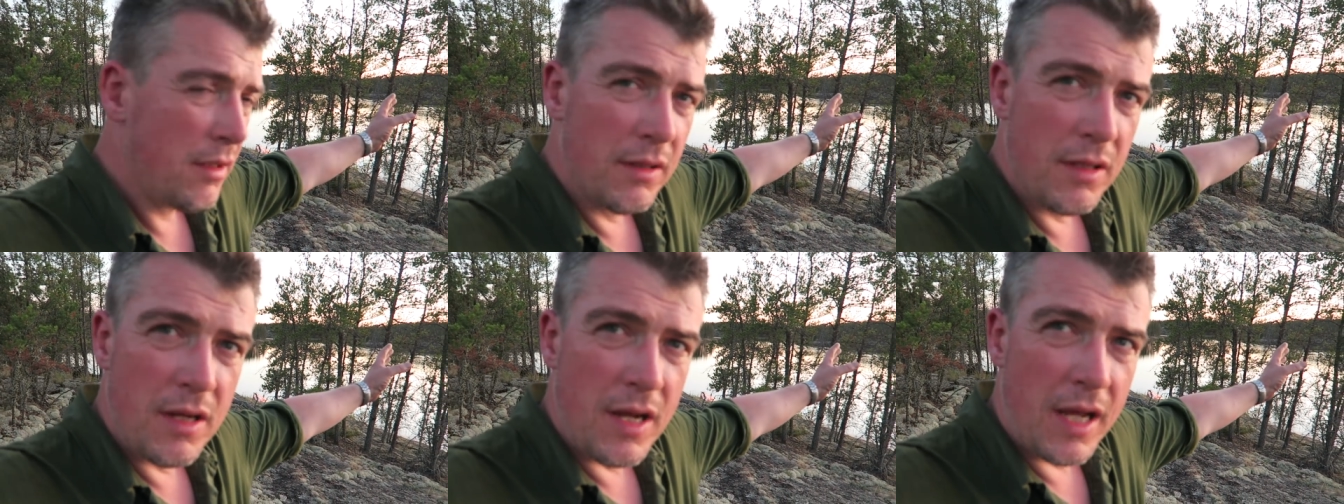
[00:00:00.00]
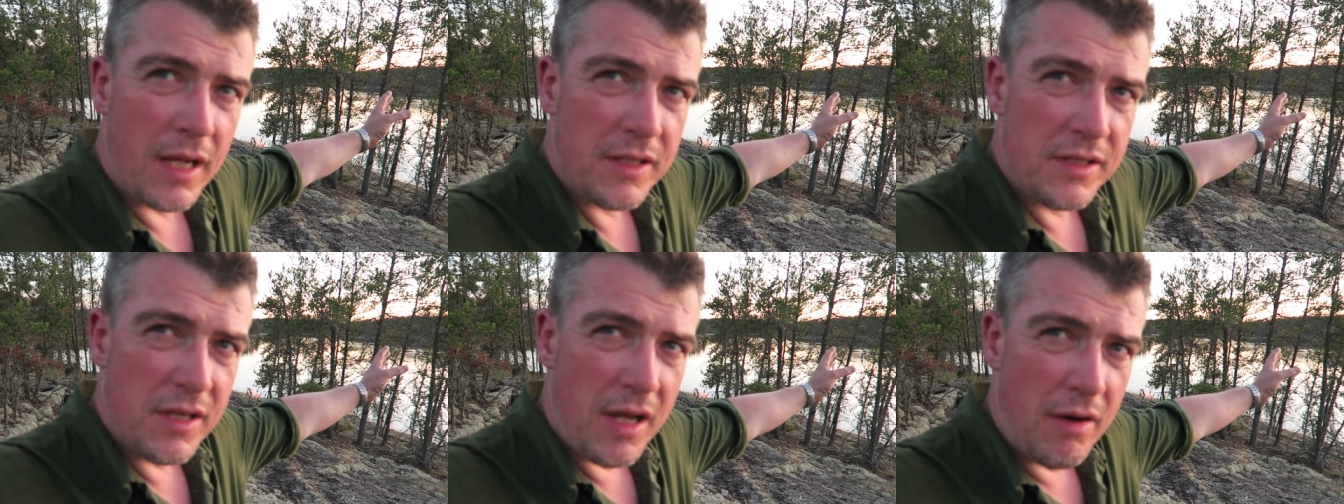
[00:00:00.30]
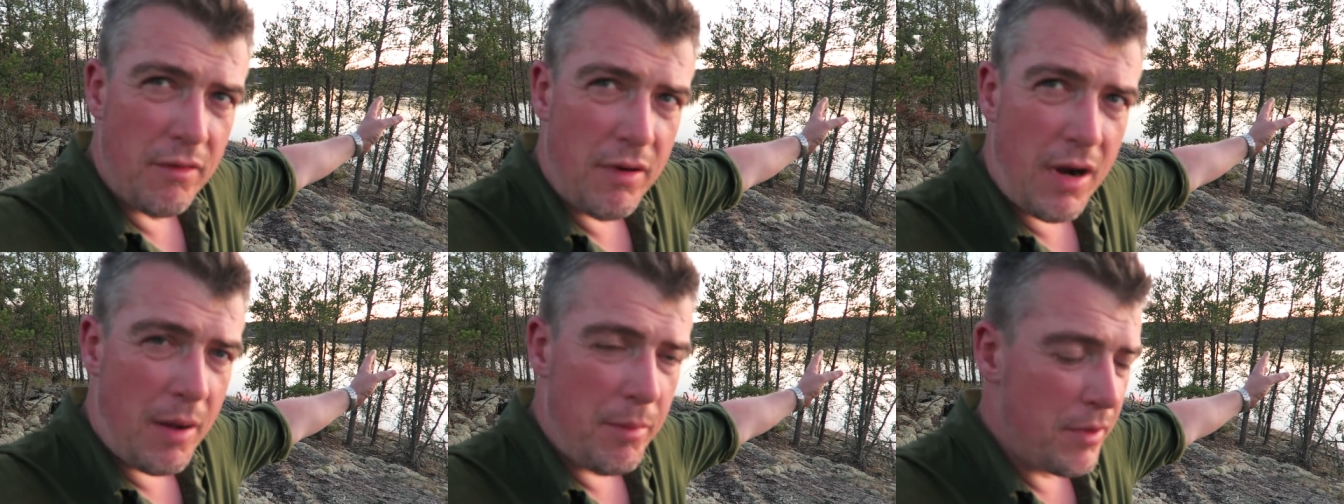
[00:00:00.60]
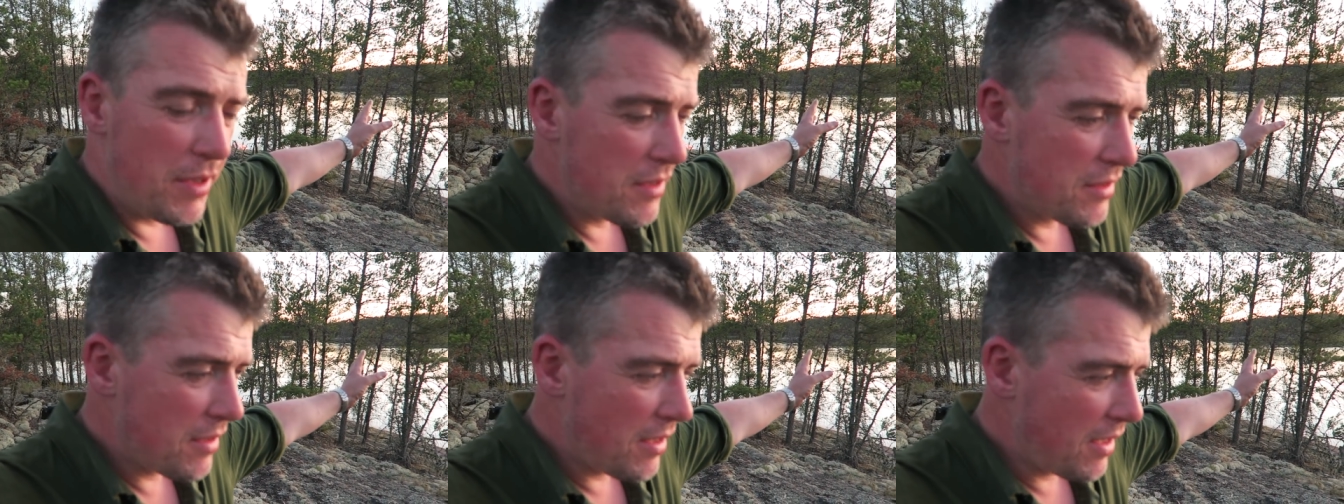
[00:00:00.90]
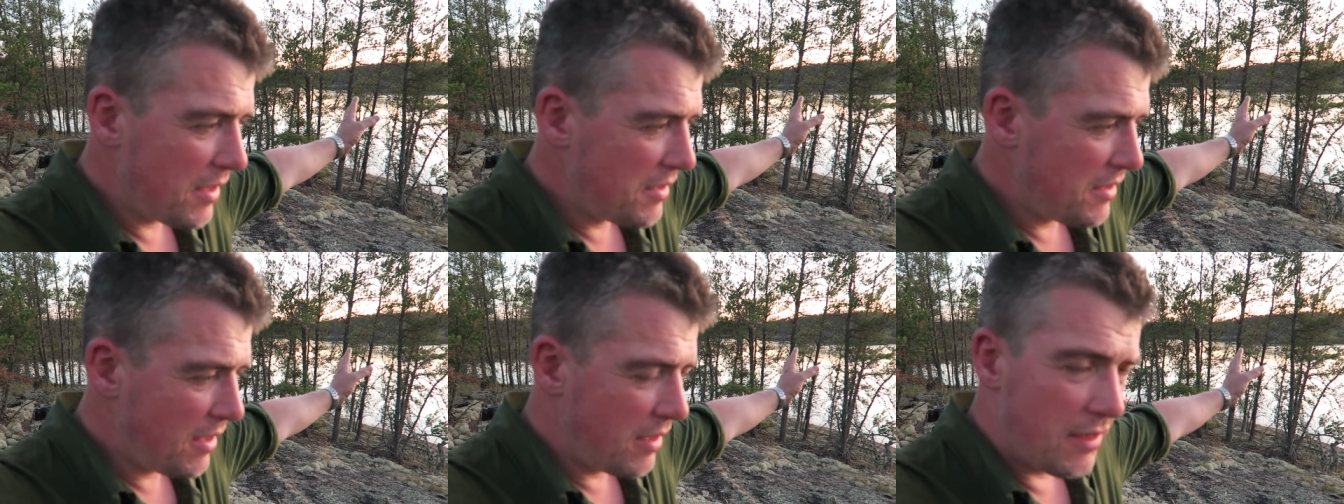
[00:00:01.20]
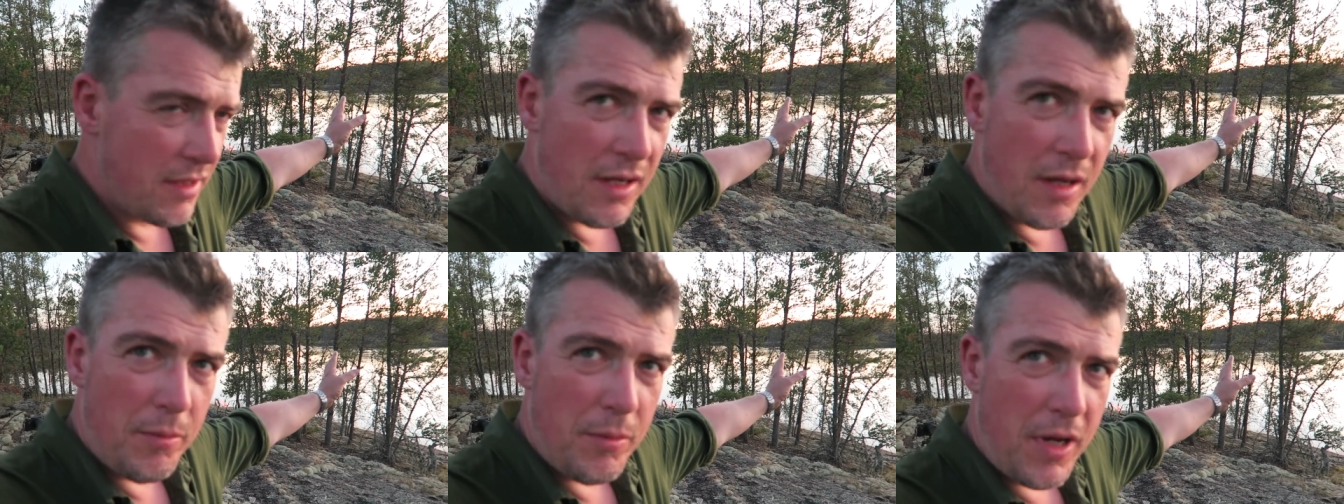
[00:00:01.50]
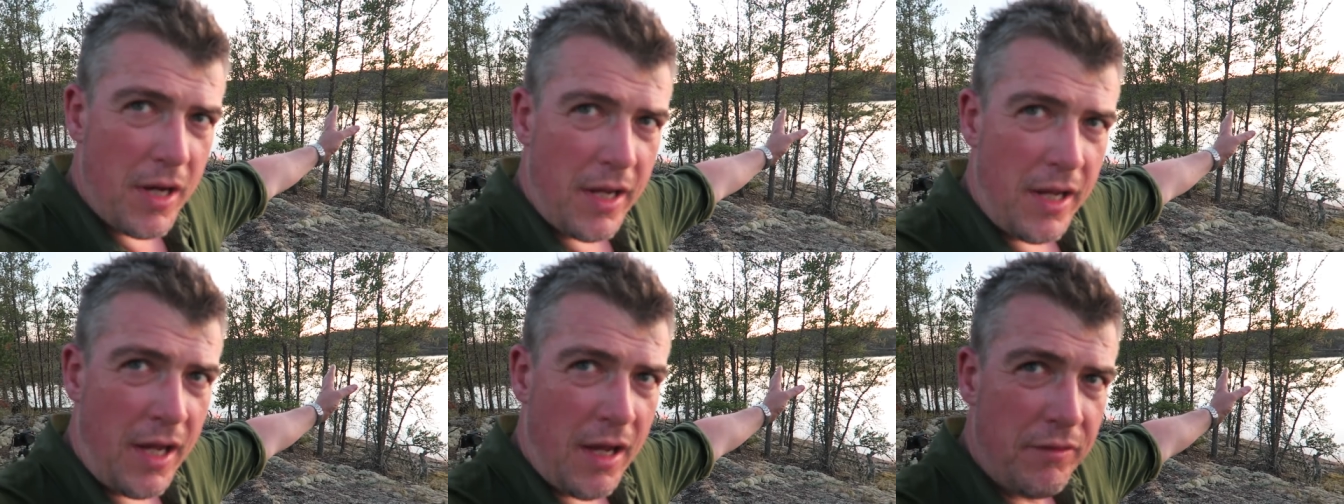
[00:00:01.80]
the next set of rapids that I said that I
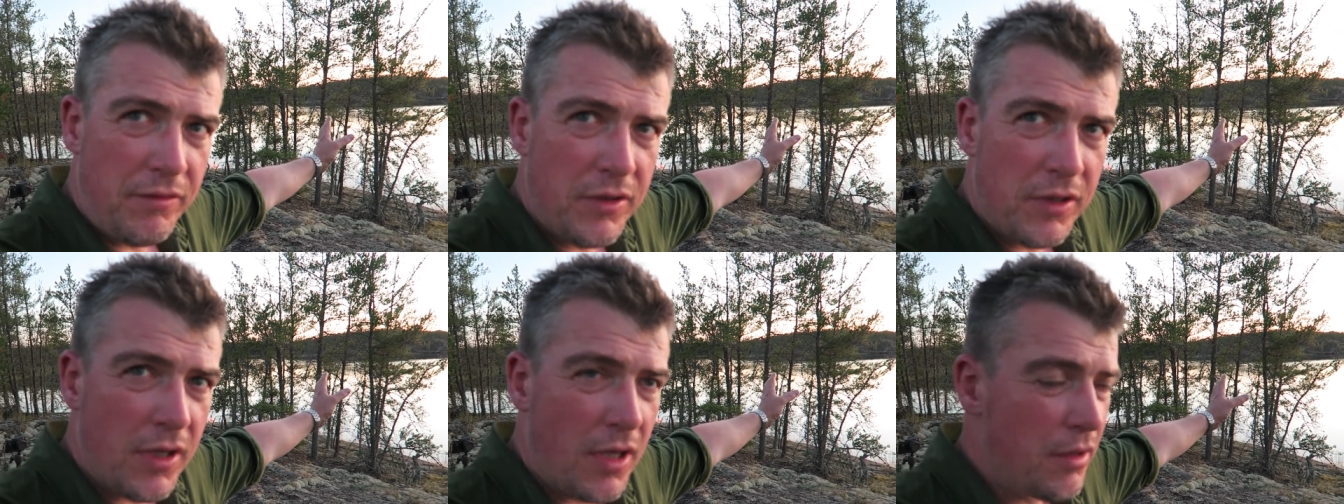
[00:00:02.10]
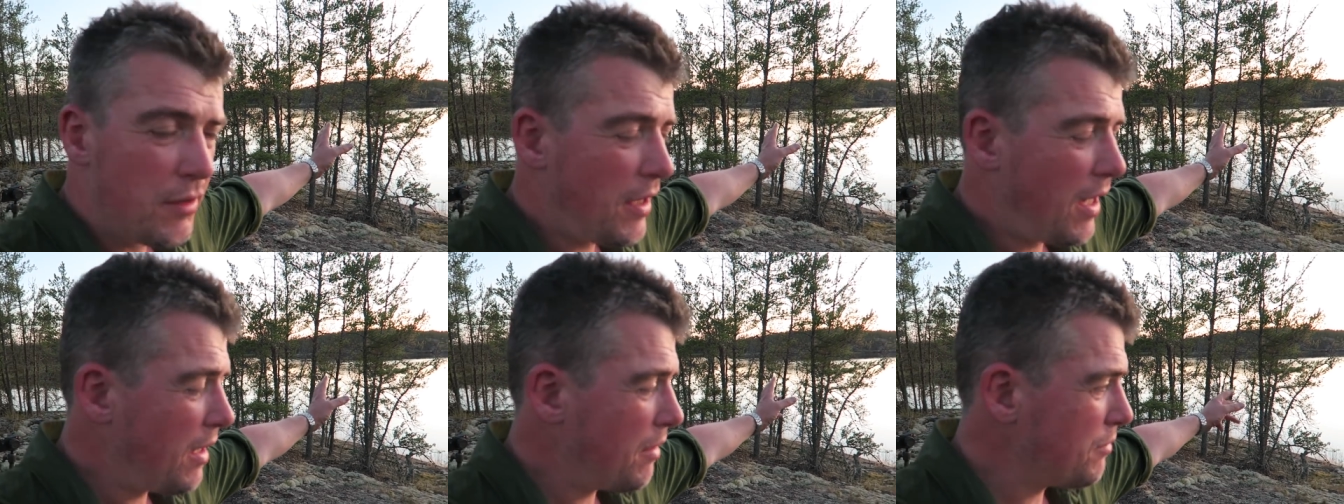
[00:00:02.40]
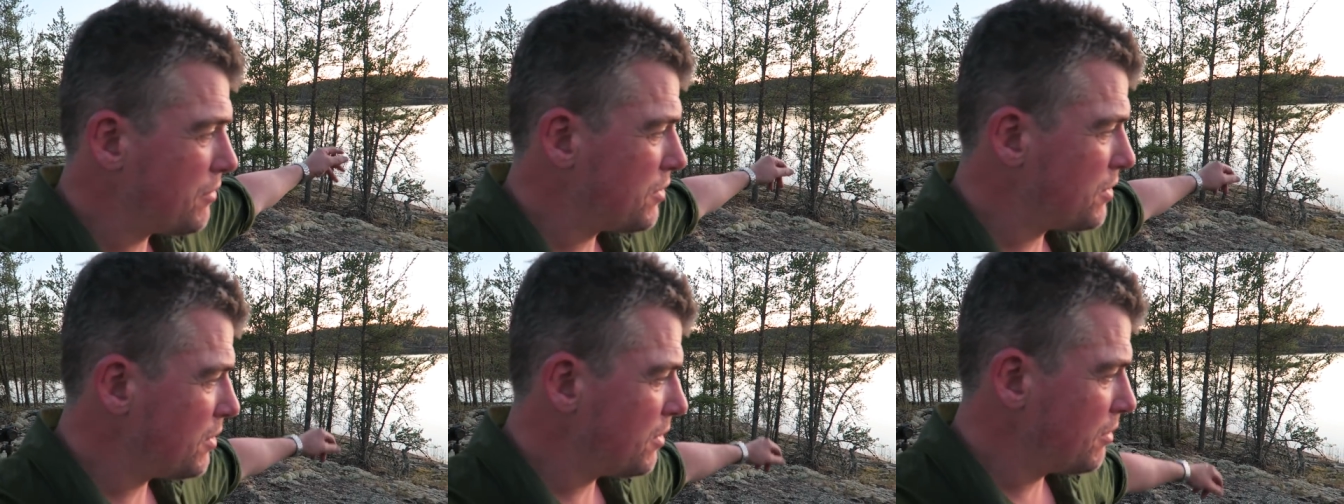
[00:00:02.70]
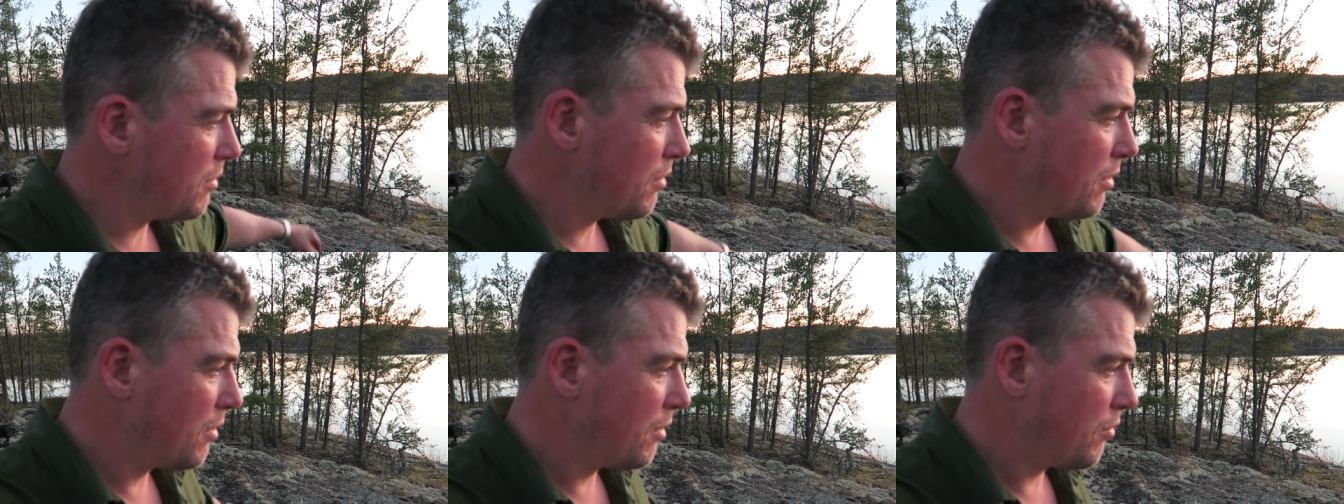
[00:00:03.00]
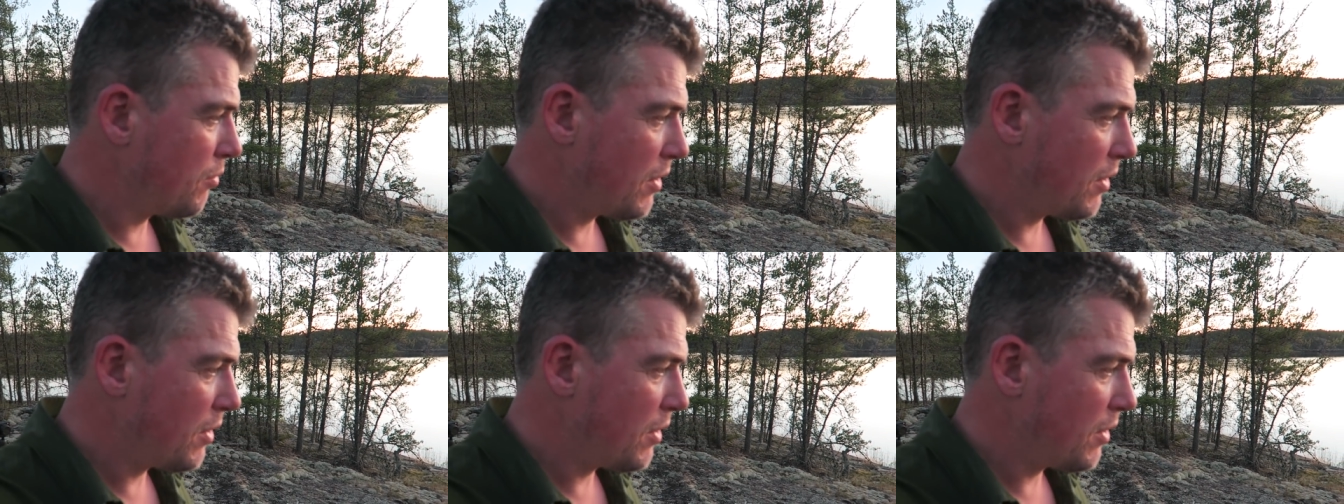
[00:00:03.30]
might have to go down to,